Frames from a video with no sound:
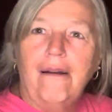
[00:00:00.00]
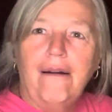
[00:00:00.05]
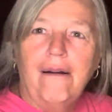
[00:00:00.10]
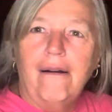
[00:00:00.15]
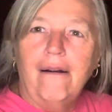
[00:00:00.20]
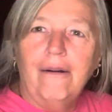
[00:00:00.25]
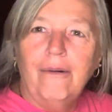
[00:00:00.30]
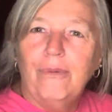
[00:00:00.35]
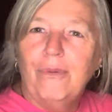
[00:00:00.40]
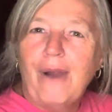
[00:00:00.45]

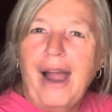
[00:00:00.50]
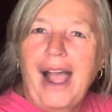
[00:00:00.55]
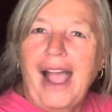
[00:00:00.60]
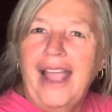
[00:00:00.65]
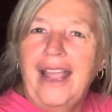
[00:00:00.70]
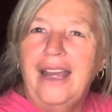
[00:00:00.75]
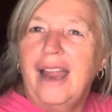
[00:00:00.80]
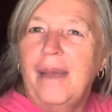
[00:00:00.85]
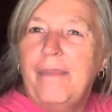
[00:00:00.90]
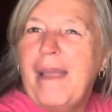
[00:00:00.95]
or
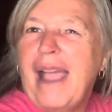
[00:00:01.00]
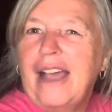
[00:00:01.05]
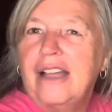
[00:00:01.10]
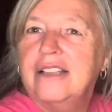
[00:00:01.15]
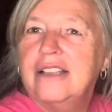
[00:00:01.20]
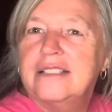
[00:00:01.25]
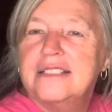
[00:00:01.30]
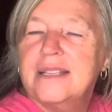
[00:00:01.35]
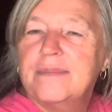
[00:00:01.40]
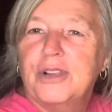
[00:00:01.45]
write
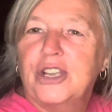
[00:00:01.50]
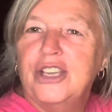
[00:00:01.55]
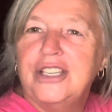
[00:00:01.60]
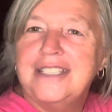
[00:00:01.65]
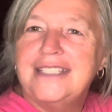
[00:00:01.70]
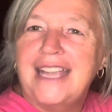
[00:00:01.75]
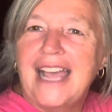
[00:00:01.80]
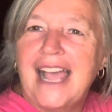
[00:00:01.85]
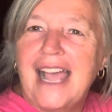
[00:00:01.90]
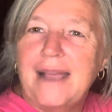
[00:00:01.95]
about some good
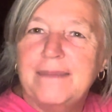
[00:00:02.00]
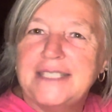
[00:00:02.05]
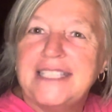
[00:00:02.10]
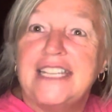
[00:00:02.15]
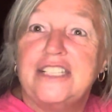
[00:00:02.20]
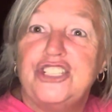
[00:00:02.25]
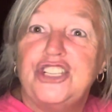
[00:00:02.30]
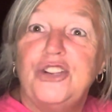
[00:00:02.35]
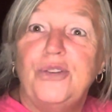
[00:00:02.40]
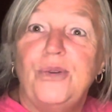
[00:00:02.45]
times
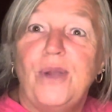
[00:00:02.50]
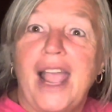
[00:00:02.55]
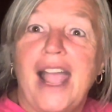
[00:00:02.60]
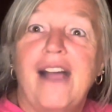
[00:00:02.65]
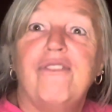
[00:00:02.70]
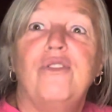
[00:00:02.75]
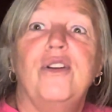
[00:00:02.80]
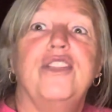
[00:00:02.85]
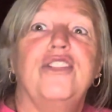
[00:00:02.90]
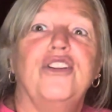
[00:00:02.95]
that you
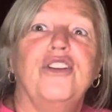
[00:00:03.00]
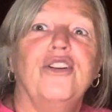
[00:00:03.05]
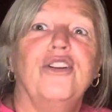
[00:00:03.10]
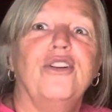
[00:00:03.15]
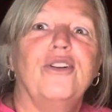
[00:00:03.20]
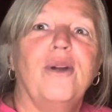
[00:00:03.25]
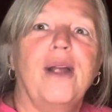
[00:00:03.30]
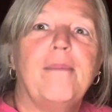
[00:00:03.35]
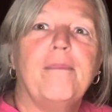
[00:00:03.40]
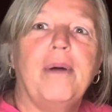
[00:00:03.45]
have with your
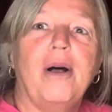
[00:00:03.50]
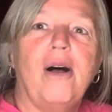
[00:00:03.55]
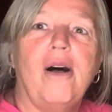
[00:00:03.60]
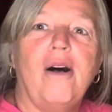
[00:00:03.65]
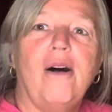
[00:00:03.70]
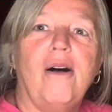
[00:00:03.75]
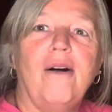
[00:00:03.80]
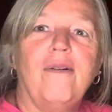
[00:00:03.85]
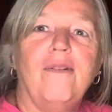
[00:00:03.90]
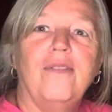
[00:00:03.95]
grandpa.
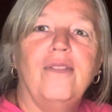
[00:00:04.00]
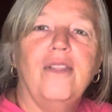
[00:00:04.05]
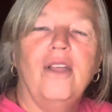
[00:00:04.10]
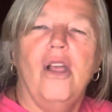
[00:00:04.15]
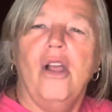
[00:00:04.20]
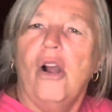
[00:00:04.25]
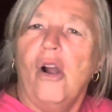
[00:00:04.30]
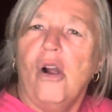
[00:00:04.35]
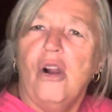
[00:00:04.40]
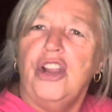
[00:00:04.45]

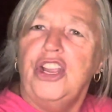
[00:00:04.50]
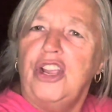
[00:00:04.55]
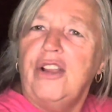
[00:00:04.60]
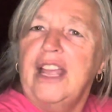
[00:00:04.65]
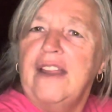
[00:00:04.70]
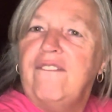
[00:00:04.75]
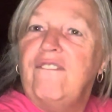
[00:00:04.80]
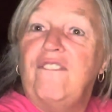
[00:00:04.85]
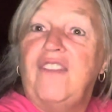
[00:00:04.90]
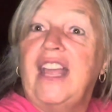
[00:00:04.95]
Or you
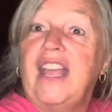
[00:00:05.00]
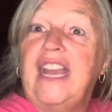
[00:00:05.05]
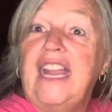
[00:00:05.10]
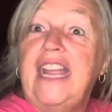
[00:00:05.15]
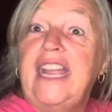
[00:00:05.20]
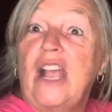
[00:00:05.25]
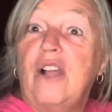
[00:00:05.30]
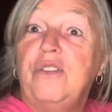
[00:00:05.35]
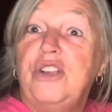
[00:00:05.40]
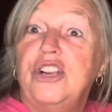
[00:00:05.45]
can
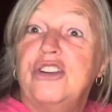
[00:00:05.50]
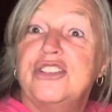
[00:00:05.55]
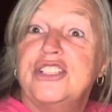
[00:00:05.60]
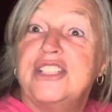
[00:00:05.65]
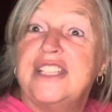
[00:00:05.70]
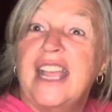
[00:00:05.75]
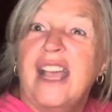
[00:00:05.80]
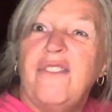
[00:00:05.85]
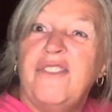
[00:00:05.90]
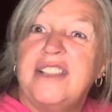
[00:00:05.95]
video
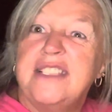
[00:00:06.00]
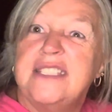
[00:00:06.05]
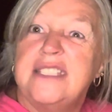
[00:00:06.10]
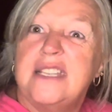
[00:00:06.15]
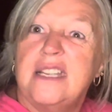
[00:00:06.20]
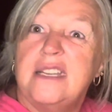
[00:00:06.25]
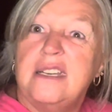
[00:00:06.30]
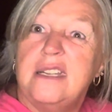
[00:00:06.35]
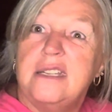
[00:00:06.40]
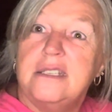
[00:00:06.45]
yourself and
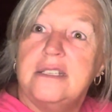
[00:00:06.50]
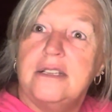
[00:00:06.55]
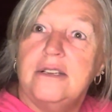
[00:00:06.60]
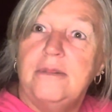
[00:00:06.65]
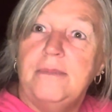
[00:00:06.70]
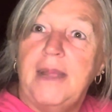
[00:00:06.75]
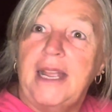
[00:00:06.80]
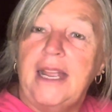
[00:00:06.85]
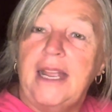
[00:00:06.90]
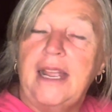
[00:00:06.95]
send it to
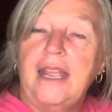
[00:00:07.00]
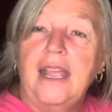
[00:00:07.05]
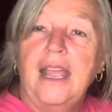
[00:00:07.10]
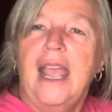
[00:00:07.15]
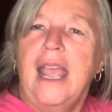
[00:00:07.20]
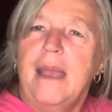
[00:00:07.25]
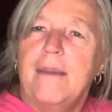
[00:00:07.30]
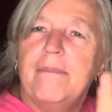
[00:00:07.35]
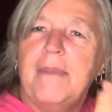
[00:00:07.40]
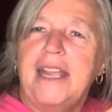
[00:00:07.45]
me.
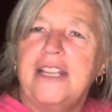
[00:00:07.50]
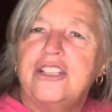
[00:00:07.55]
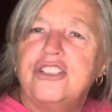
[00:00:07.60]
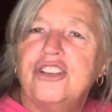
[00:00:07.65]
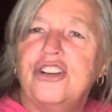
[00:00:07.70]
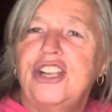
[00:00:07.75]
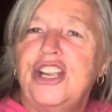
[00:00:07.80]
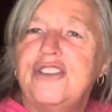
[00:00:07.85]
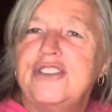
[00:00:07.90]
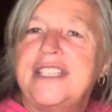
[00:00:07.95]
Make sure
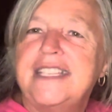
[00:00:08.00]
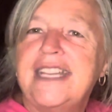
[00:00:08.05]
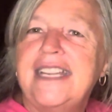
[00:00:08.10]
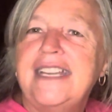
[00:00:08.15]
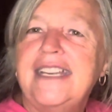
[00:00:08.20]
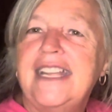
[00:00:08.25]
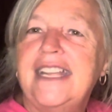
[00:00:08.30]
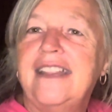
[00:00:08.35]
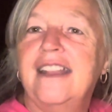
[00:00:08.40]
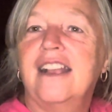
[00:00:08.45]
you
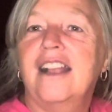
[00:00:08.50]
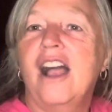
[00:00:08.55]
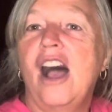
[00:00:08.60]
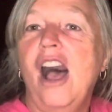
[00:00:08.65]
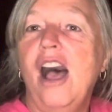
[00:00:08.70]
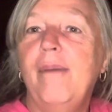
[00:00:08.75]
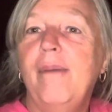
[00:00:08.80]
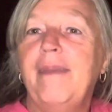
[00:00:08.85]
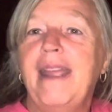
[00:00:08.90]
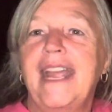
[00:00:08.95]
send it in the
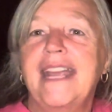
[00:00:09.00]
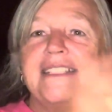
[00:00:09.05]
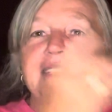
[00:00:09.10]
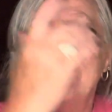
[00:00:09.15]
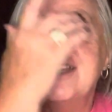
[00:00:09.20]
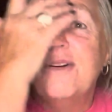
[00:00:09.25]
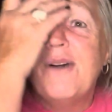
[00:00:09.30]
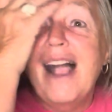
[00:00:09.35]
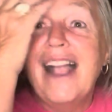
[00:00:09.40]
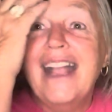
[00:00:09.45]
comments
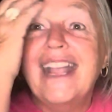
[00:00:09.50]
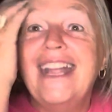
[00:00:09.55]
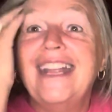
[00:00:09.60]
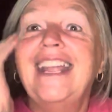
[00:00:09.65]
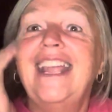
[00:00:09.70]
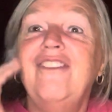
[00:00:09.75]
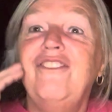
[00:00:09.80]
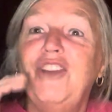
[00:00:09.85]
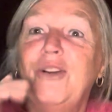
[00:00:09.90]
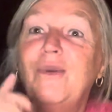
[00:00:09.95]
so I can
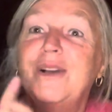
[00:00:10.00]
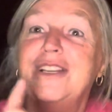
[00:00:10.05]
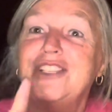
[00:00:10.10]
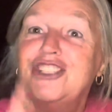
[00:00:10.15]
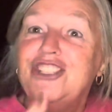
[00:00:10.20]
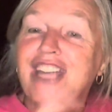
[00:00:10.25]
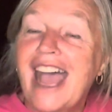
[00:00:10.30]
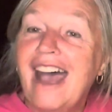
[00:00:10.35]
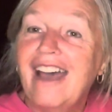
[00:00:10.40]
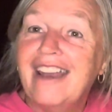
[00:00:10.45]
give you a
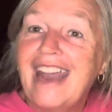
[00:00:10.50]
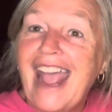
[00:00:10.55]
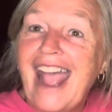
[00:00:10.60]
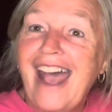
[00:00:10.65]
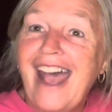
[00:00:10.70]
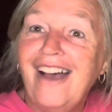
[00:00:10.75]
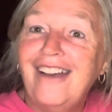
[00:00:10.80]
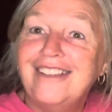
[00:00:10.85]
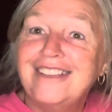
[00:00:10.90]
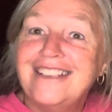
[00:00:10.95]
shout
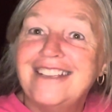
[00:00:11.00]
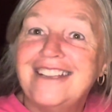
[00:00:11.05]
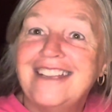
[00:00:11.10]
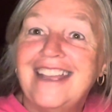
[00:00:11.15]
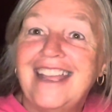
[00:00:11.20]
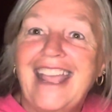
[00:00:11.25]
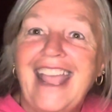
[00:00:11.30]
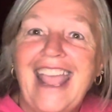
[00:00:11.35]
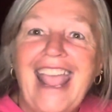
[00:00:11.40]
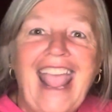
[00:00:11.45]
out.
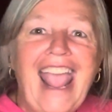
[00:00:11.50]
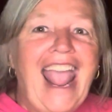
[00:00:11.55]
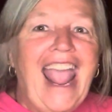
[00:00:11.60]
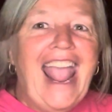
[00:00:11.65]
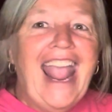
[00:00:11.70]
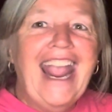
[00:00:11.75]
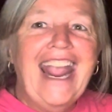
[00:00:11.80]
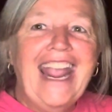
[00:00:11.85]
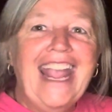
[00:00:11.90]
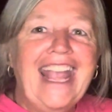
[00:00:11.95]

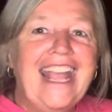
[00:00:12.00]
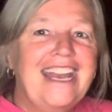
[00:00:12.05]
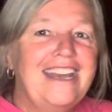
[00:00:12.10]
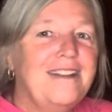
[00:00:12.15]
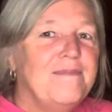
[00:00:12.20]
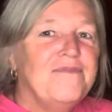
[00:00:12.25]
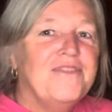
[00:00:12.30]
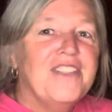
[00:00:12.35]
And